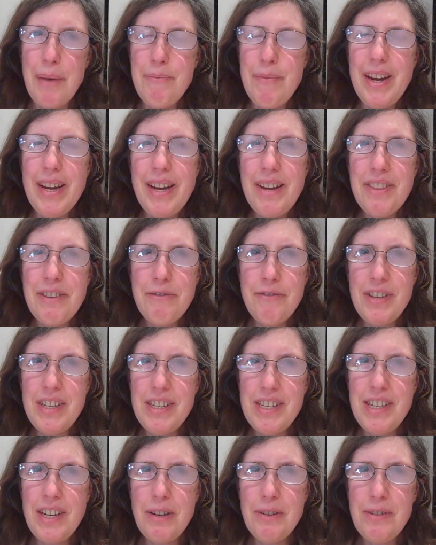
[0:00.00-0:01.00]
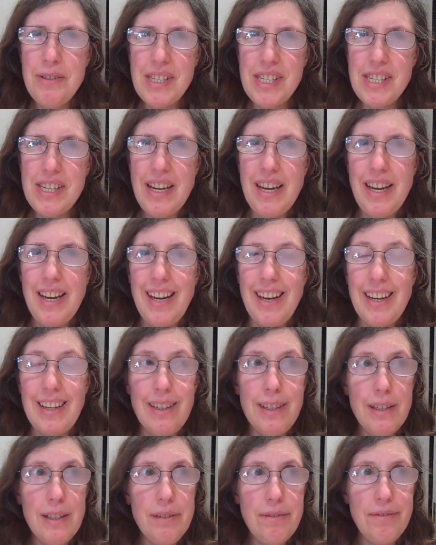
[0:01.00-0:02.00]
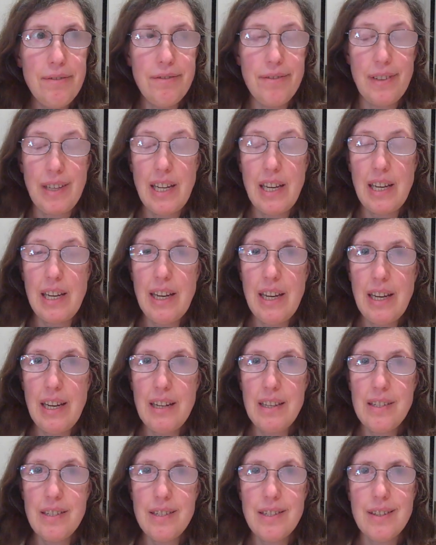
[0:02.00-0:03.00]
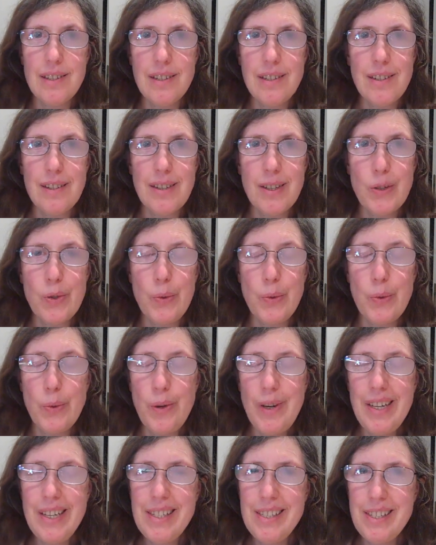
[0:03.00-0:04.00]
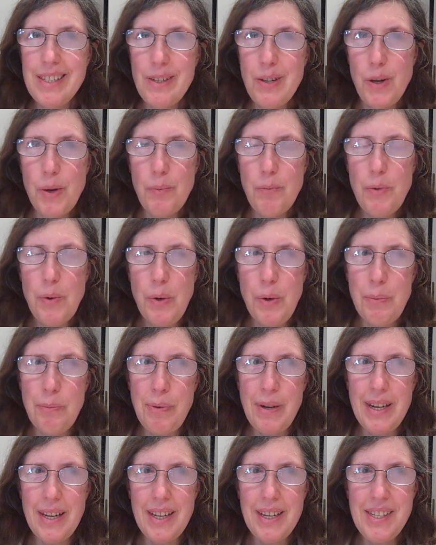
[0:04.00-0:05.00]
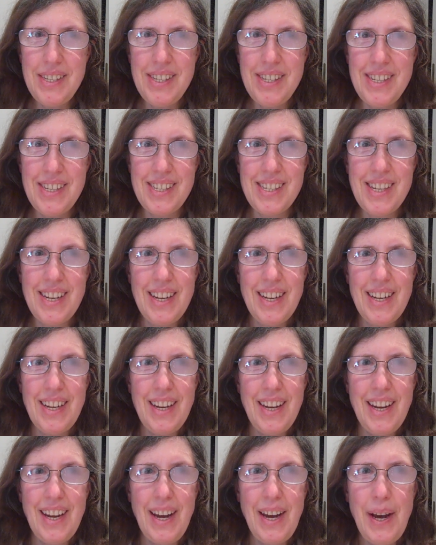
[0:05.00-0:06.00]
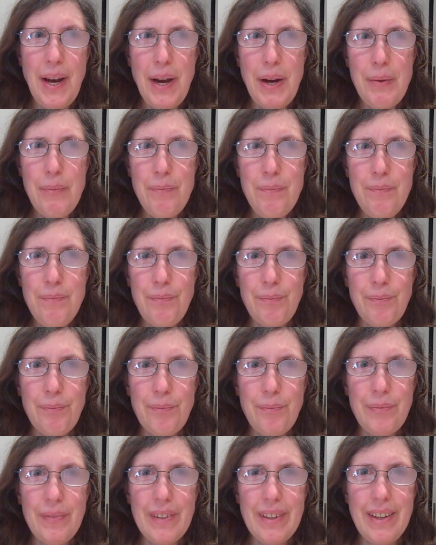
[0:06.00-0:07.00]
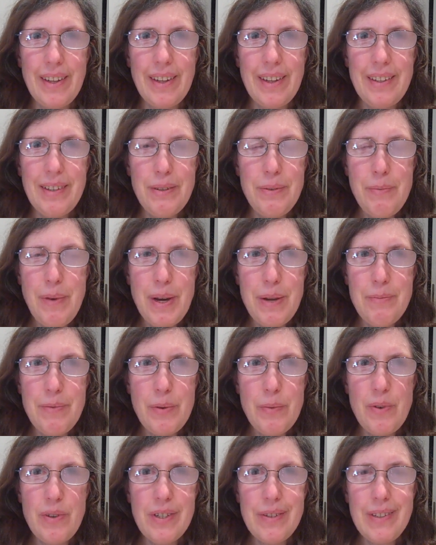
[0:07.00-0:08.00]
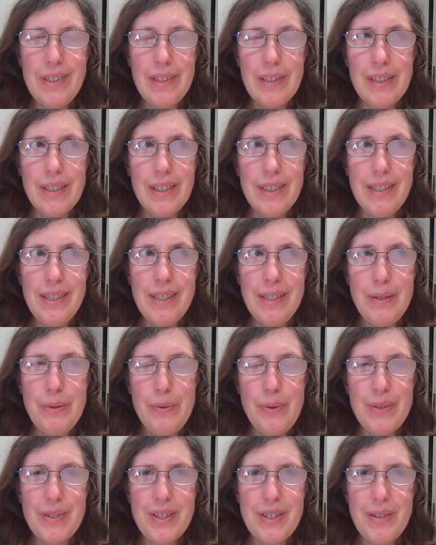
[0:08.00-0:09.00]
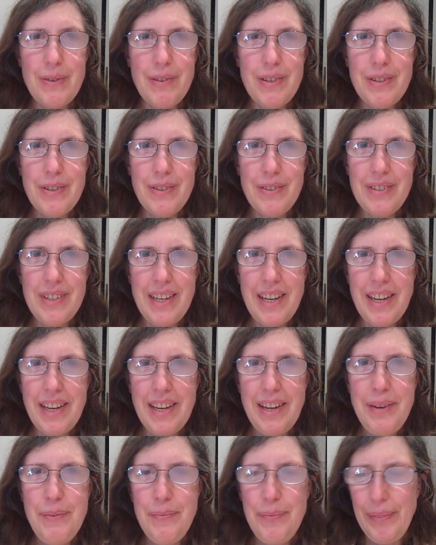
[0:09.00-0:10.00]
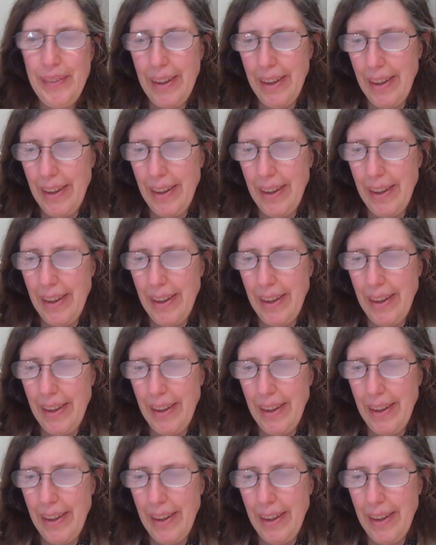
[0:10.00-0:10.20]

in my other videos, I've had quite a lot more plus. You might be wondering, what's going on here?